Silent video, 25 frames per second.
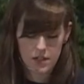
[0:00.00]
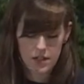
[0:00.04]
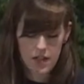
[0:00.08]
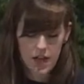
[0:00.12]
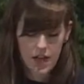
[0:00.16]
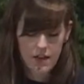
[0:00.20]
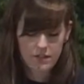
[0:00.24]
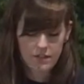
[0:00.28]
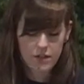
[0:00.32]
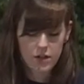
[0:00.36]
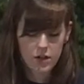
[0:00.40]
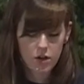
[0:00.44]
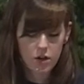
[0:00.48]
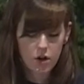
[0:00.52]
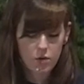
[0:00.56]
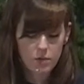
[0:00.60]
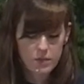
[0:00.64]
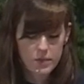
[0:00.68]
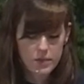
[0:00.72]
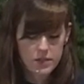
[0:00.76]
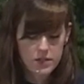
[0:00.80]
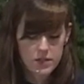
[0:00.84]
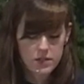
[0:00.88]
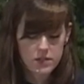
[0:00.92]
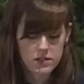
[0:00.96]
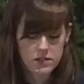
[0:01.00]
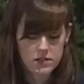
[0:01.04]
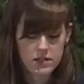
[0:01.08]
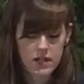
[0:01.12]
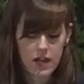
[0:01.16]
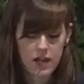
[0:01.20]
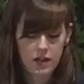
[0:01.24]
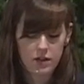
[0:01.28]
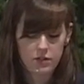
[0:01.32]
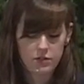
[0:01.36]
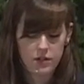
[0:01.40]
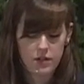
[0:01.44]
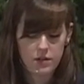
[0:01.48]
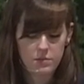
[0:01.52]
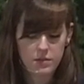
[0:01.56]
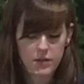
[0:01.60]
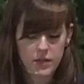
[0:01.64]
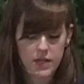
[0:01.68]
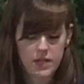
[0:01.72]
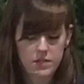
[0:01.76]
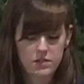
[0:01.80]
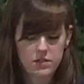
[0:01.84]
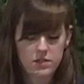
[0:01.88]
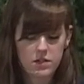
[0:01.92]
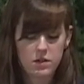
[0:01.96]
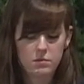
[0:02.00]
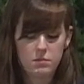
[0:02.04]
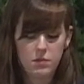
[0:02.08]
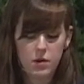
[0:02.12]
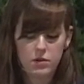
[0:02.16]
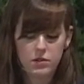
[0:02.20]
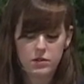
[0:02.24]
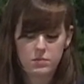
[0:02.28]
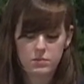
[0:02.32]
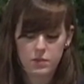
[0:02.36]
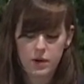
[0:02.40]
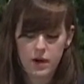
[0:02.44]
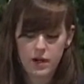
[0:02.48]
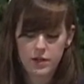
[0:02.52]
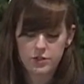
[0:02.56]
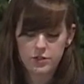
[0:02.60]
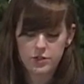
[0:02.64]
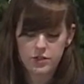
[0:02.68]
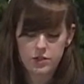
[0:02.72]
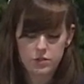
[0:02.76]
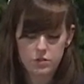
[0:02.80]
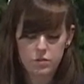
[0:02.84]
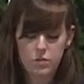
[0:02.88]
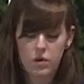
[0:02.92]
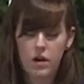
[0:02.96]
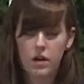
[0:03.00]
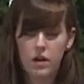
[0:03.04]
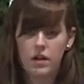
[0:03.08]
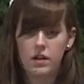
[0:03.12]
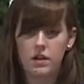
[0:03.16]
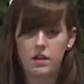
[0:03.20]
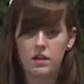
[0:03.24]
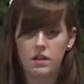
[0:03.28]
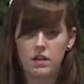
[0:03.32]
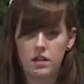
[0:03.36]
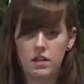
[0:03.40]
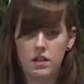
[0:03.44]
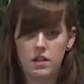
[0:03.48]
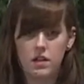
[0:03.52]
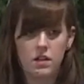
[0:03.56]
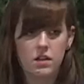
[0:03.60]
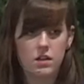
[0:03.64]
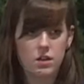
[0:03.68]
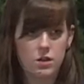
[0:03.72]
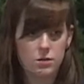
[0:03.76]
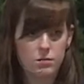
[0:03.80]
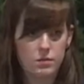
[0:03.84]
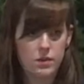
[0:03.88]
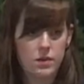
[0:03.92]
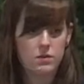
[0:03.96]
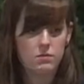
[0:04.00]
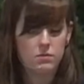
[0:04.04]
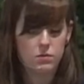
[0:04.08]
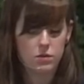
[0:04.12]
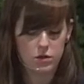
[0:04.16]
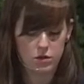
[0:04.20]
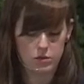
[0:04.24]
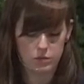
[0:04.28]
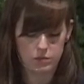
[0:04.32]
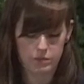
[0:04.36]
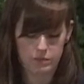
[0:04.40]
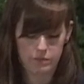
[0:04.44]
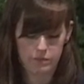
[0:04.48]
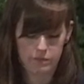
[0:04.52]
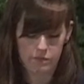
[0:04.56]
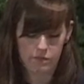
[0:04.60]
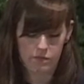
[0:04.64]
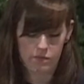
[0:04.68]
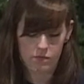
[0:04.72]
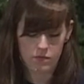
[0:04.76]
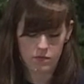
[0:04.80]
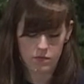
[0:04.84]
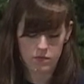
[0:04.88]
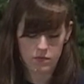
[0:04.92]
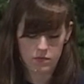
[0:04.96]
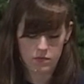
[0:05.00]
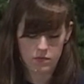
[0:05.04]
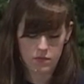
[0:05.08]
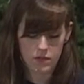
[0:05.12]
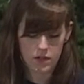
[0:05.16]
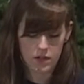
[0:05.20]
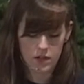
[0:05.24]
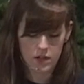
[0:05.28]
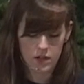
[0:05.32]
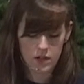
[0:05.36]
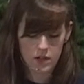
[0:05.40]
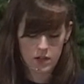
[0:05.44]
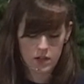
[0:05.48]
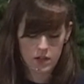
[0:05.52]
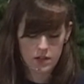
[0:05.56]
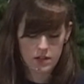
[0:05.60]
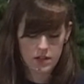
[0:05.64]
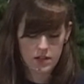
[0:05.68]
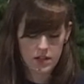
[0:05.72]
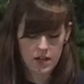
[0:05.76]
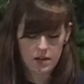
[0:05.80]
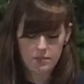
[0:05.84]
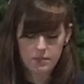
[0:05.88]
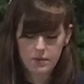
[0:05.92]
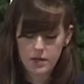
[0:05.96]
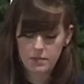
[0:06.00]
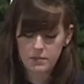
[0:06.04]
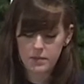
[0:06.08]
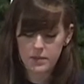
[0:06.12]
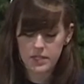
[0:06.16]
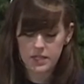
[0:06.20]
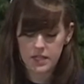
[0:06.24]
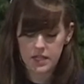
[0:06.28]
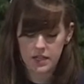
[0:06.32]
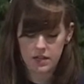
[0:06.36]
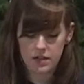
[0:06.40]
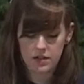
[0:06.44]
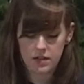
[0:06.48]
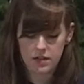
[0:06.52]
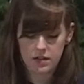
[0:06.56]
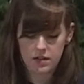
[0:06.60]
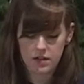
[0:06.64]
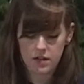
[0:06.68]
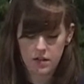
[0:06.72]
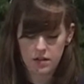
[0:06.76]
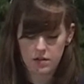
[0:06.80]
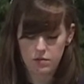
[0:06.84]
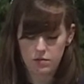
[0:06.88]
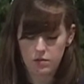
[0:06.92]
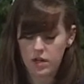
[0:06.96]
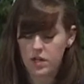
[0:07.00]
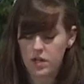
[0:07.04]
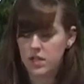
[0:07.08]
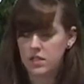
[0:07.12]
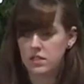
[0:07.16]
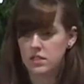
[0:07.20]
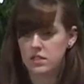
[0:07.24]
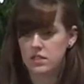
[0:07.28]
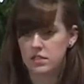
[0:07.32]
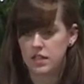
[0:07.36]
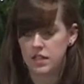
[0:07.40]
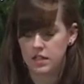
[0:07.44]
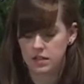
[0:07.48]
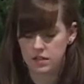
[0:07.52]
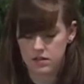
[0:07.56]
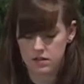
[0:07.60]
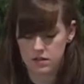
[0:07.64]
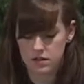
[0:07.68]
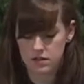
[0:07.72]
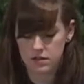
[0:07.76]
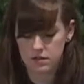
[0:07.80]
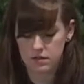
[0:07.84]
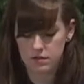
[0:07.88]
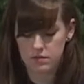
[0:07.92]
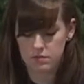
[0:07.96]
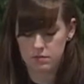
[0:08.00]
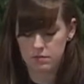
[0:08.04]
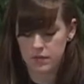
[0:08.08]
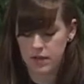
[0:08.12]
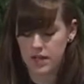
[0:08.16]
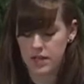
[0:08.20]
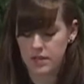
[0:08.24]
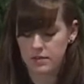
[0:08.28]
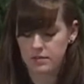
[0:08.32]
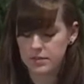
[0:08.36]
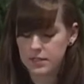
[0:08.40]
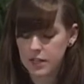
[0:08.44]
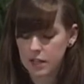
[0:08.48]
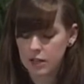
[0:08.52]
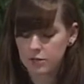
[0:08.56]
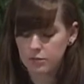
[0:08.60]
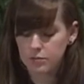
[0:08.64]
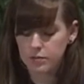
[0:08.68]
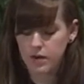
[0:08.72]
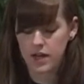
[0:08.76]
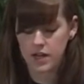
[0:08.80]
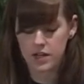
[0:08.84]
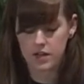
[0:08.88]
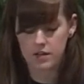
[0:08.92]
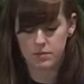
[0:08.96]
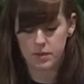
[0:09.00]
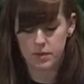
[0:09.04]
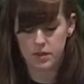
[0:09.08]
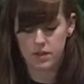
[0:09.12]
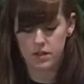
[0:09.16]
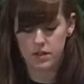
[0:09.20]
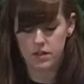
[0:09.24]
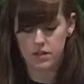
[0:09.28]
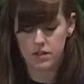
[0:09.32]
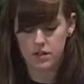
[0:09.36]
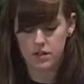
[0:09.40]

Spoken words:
Heaven opened herself and placed her most precious one in a human womb. The omnipotent, in one instant, made himself breakable.